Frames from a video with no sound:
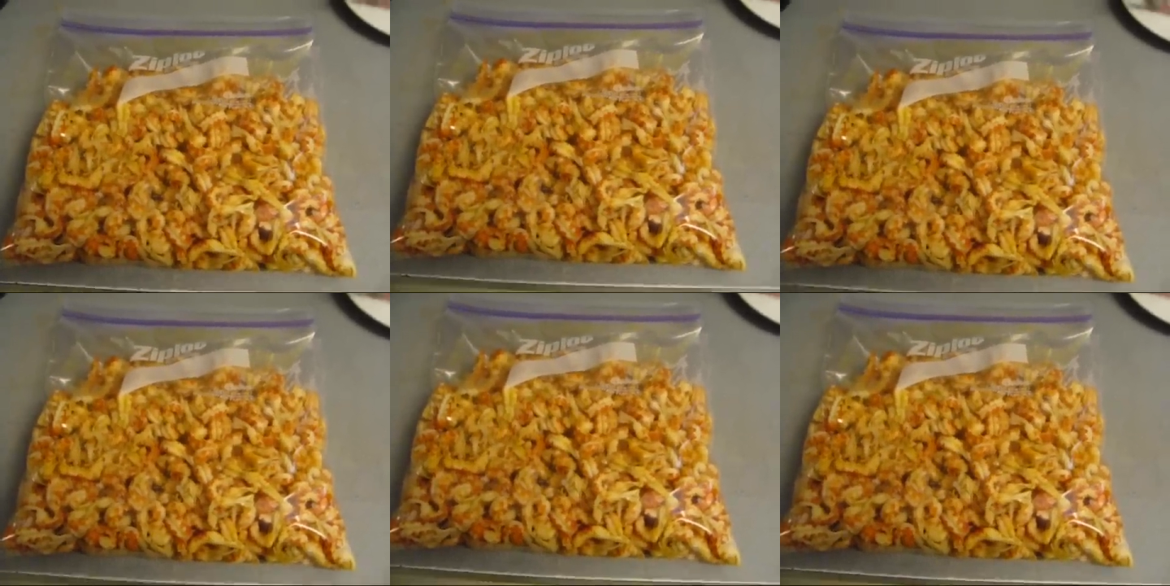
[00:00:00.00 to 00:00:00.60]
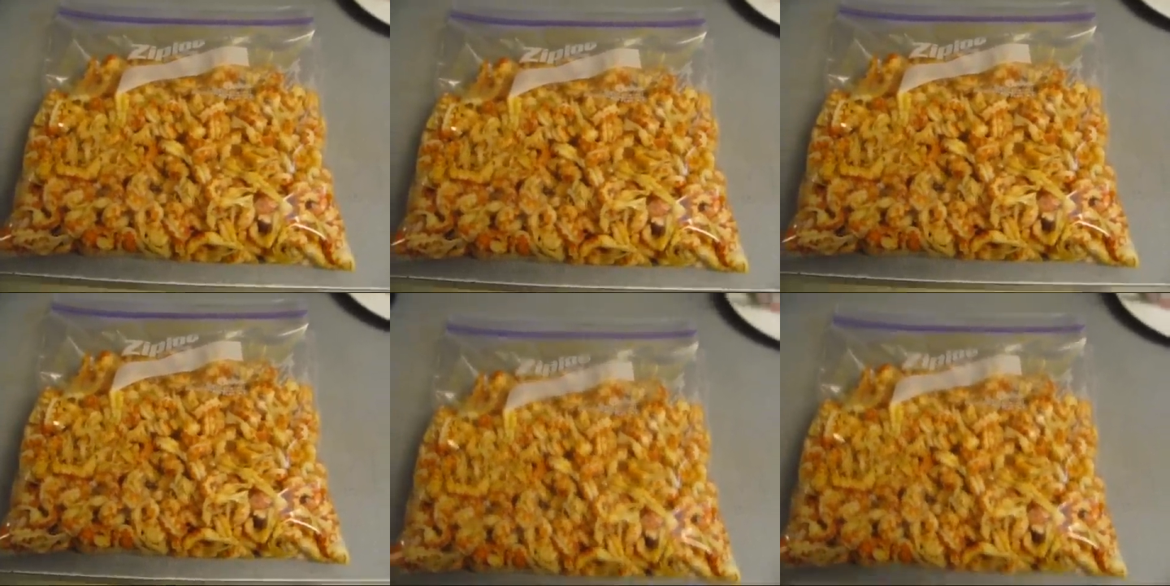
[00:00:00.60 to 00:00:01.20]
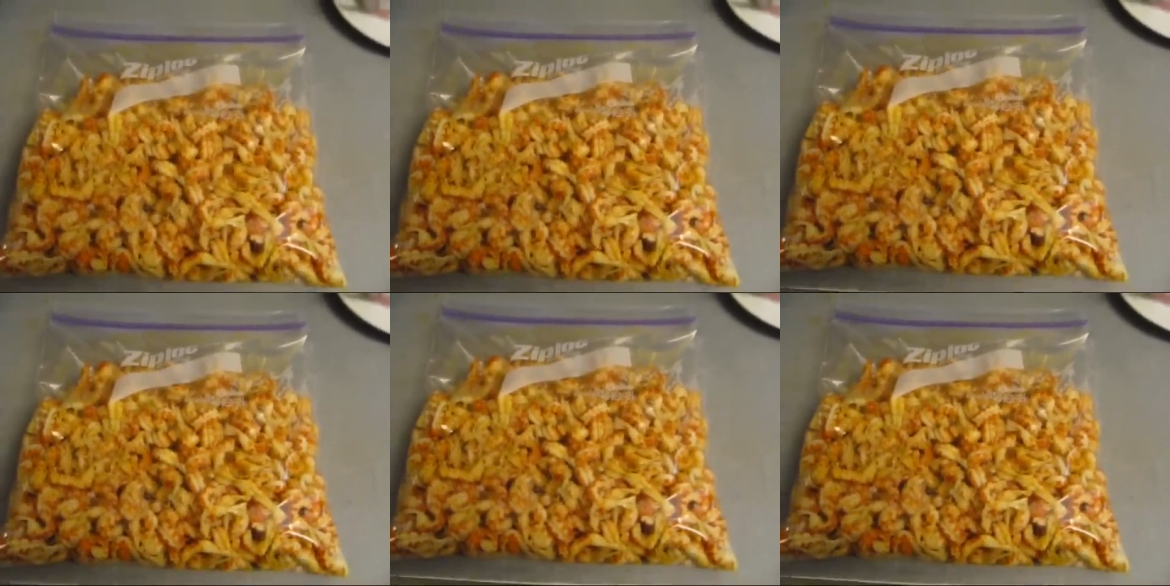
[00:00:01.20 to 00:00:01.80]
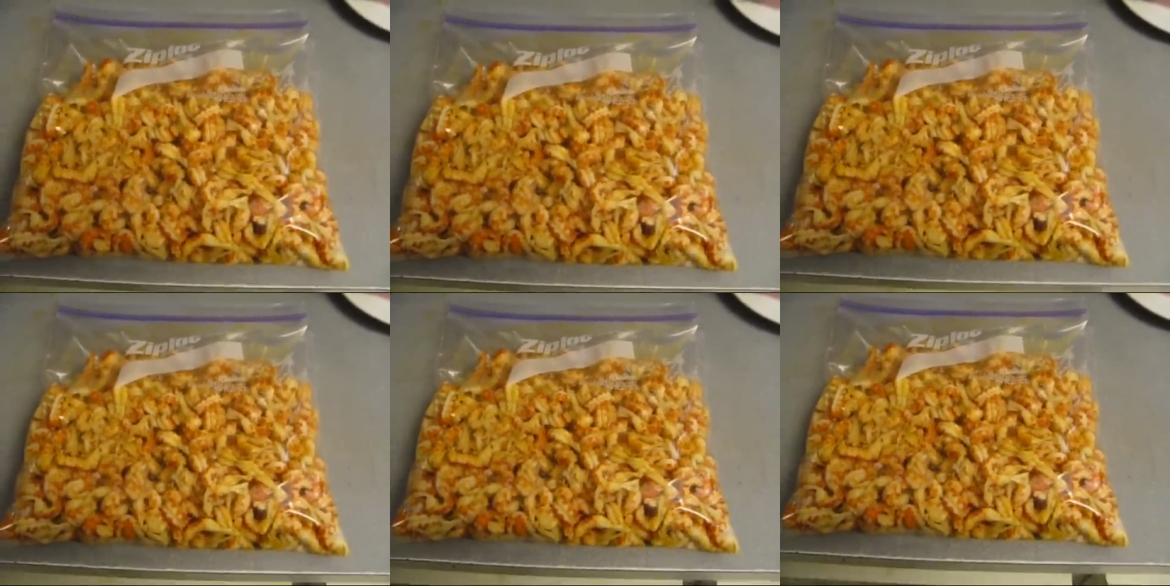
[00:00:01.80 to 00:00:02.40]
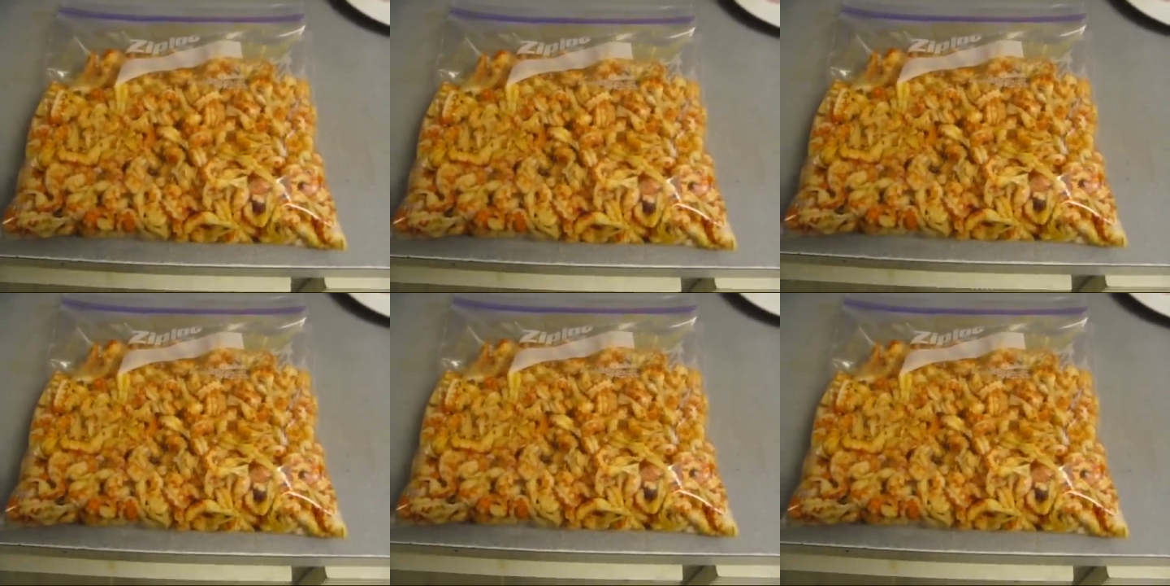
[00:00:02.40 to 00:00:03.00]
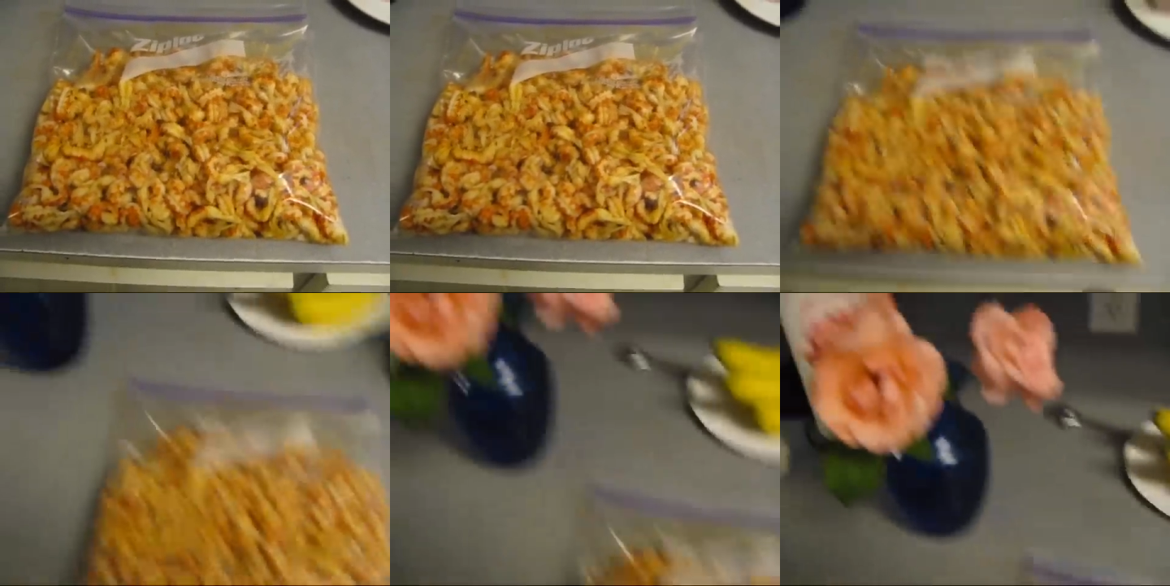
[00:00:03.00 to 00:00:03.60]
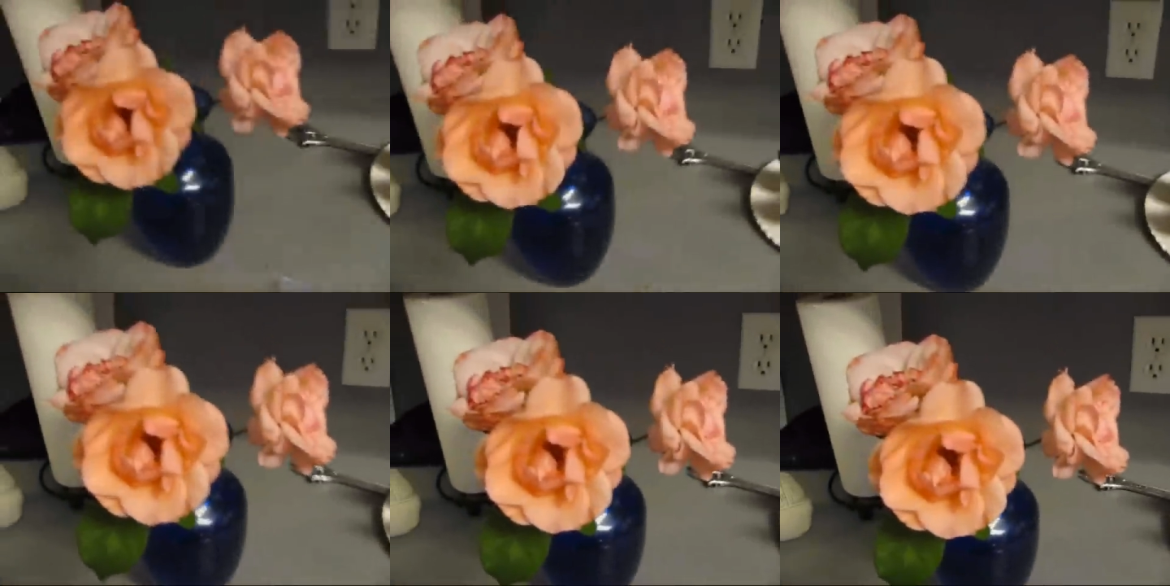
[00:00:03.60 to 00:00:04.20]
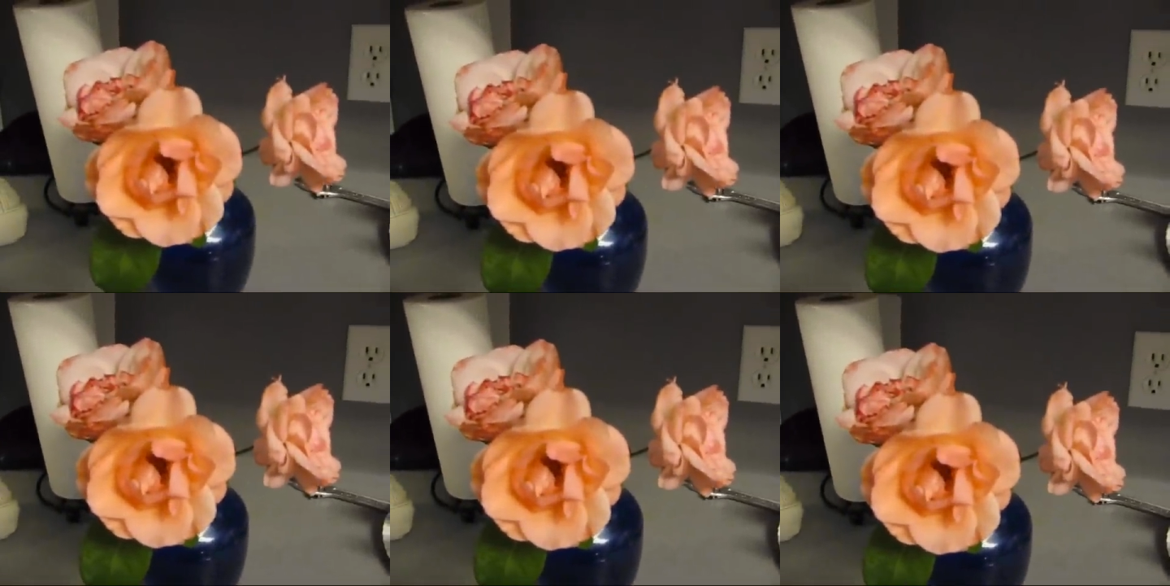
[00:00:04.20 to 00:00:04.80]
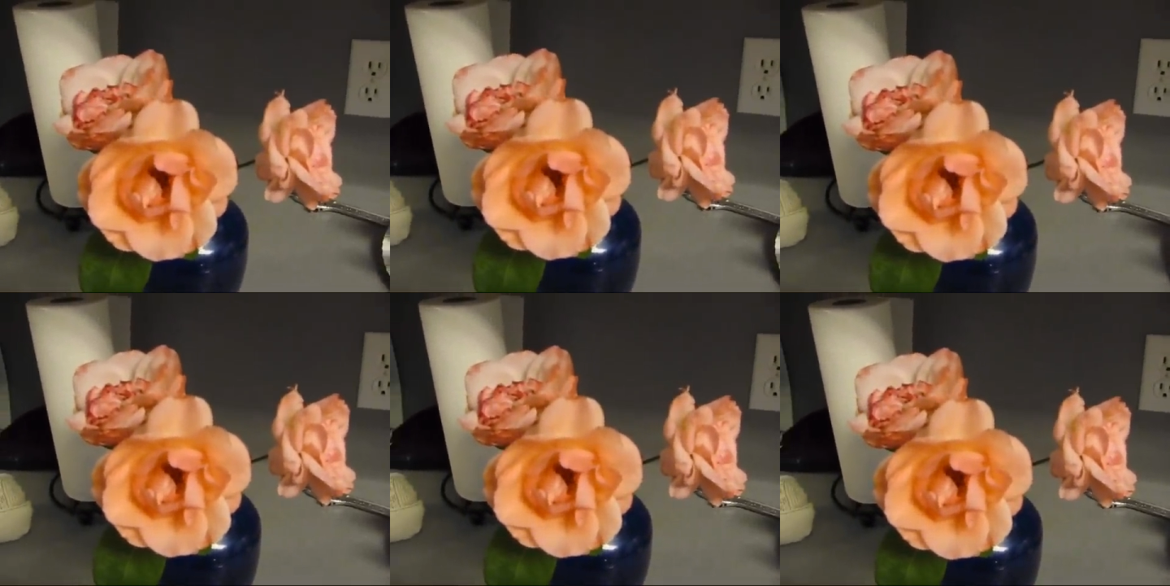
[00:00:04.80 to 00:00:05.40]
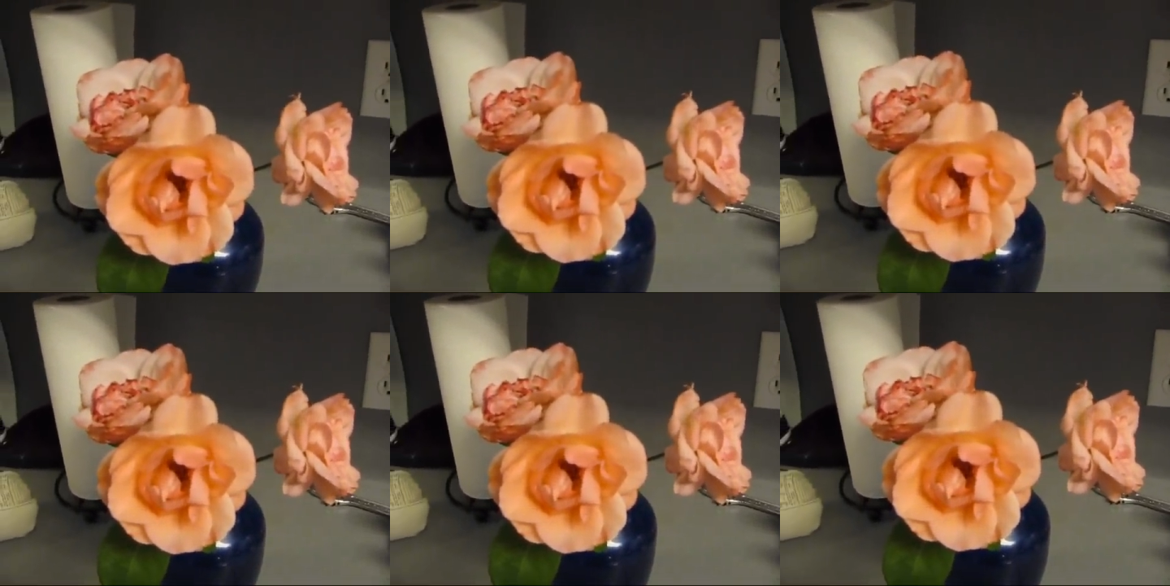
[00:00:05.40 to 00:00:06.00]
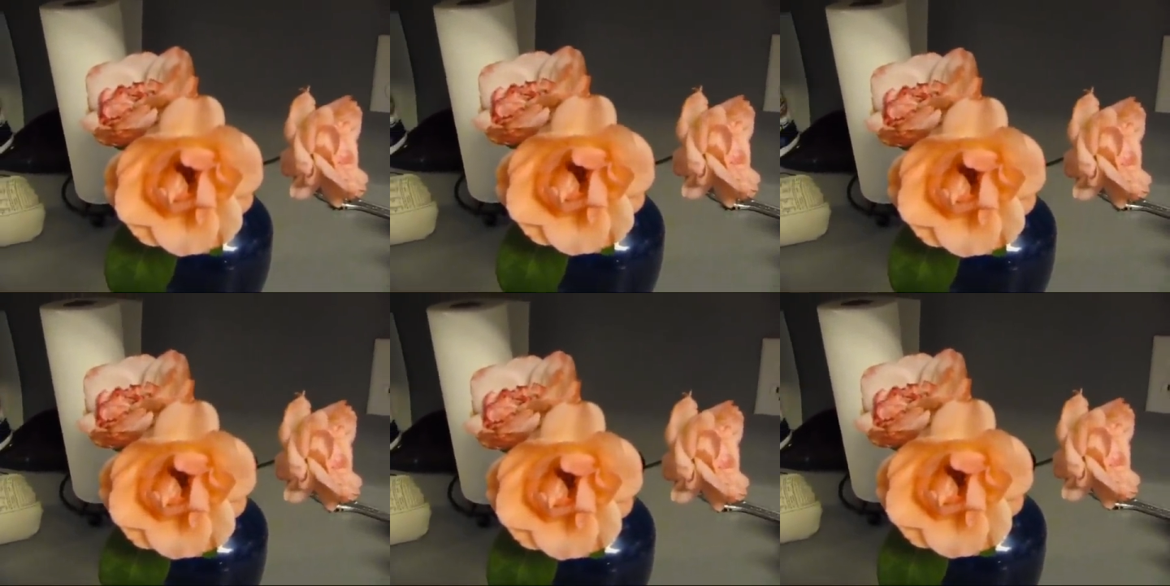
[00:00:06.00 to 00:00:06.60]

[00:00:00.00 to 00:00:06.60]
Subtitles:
Nobody's mouth can be seen.